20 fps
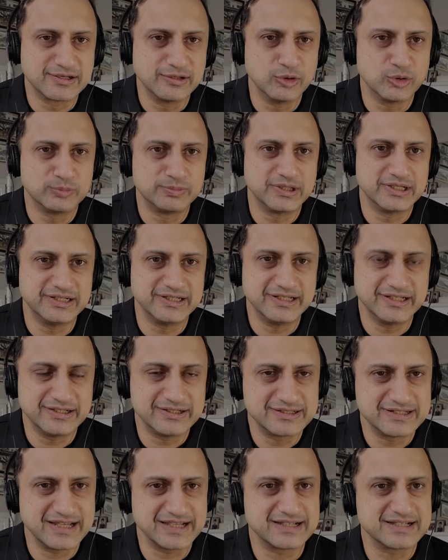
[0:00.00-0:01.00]

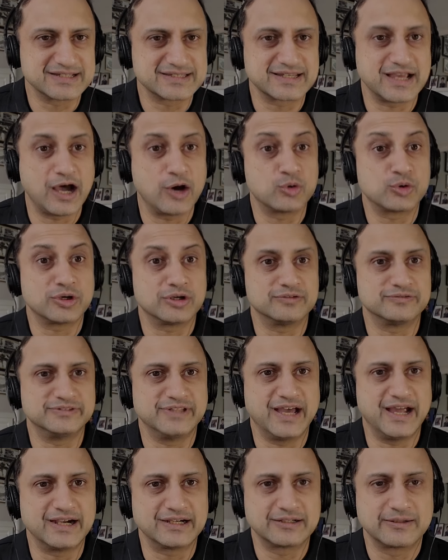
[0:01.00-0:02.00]
globally take us out of
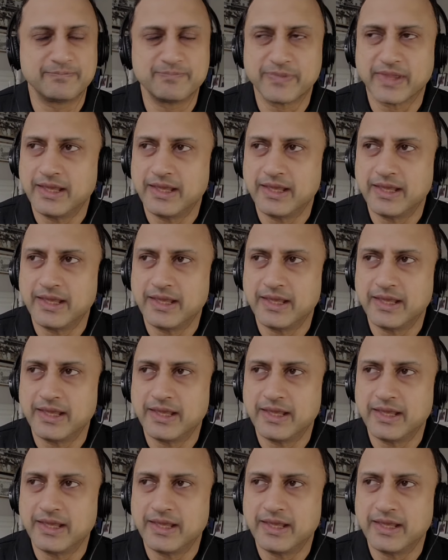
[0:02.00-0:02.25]
that.